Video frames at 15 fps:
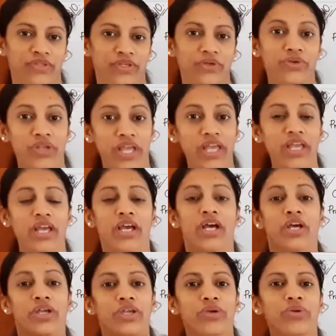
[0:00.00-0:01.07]
okay,
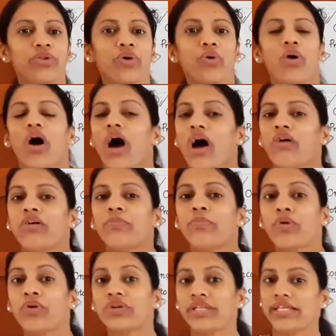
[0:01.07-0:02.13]
you know our
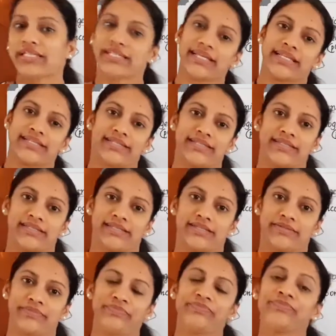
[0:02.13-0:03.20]
body cells,
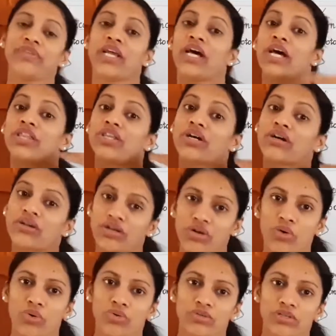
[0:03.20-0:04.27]
the
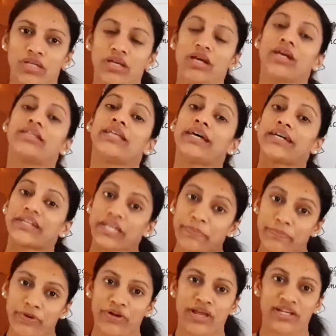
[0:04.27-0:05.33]
growth, the
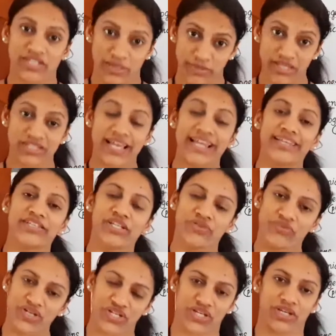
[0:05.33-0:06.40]
reproduction, cell
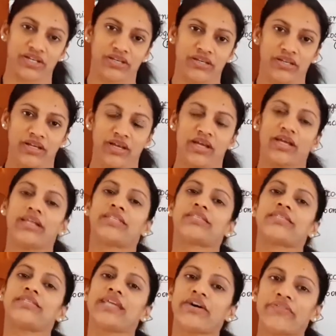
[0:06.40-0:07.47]
division,
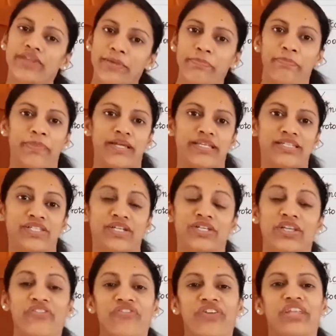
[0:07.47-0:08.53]
its development,
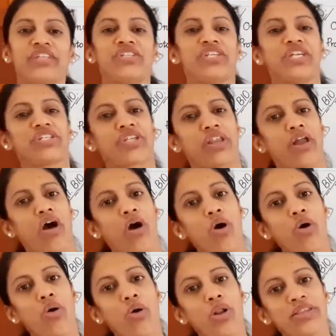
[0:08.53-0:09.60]
differentiation,
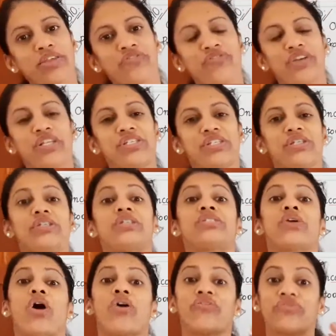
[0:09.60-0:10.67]
all the features
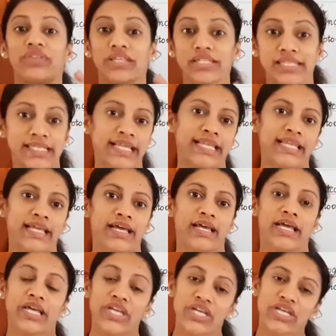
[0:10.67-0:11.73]
of the cell,
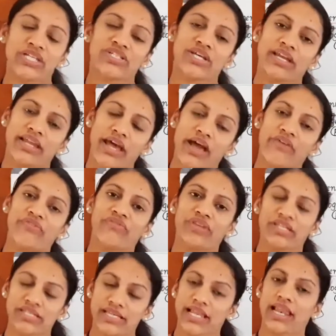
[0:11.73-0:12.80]
each and
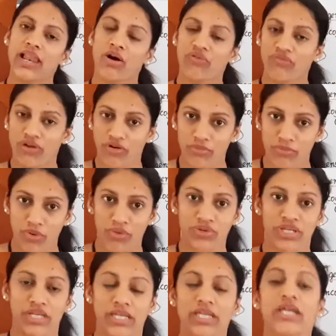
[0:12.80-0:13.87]
every cell of our
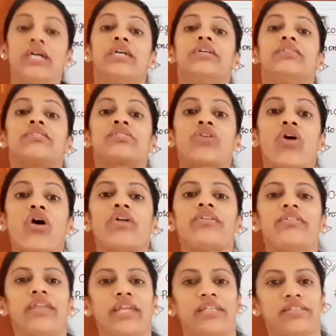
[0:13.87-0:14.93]
body is
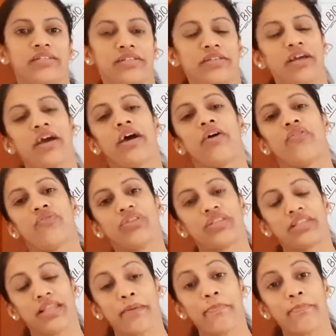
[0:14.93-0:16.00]
coordinated
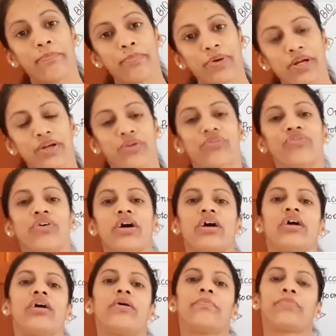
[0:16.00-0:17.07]
with number
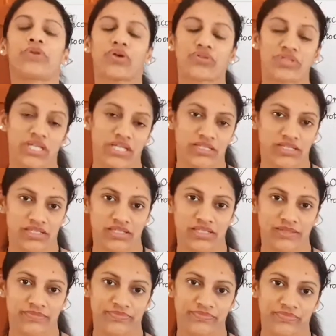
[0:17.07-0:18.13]
of proteins.
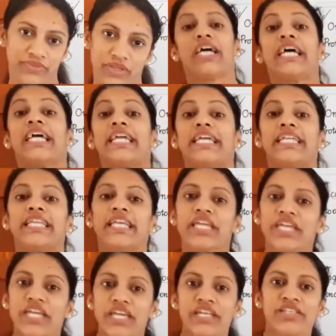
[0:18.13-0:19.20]
In
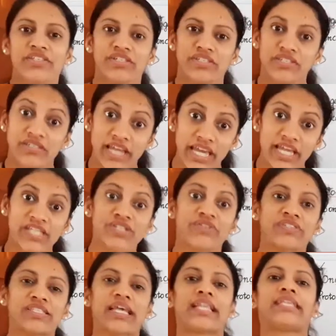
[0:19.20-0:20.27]
each stage of
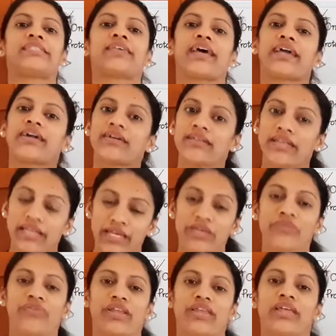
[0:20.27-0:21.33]
cell cycle
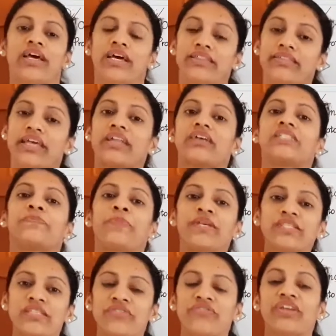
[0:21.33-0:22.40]
even, there are
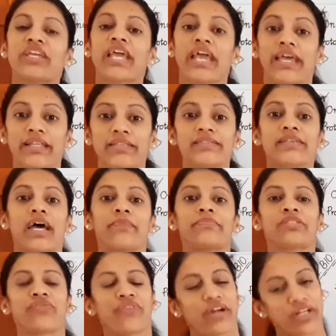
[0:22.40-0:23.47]
specific enzymes
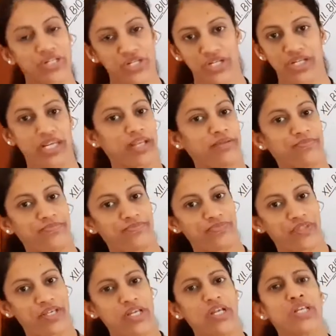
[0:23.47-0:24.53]
functioning.
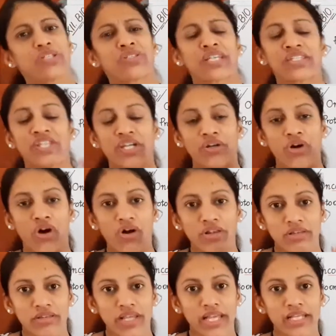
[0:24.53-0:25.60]
Such a
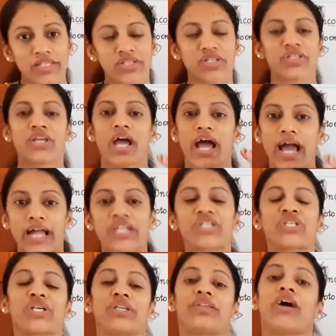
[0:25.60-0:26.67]
coordinated
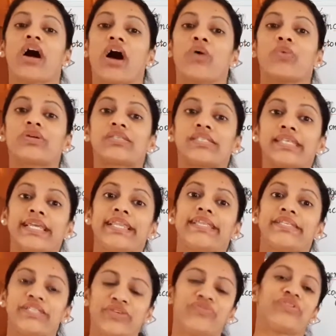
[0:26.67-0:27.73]
action our
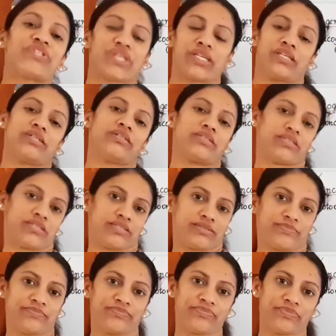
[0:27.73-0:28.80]
cell division
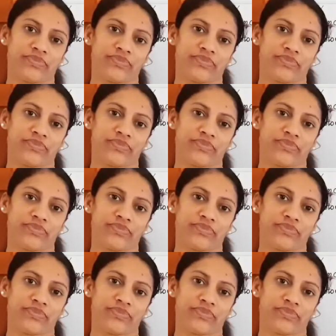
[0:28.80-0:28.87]
is.